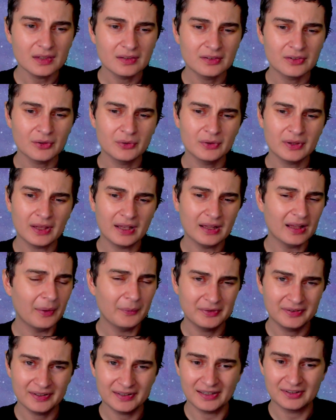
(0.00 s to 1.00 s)
So that, I
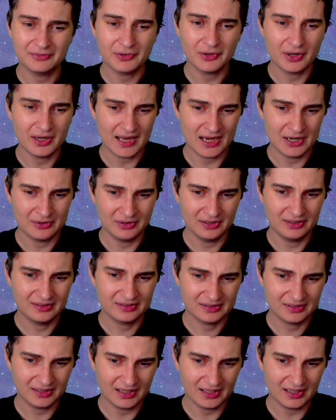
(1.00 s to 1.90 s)
would say, that's very Aries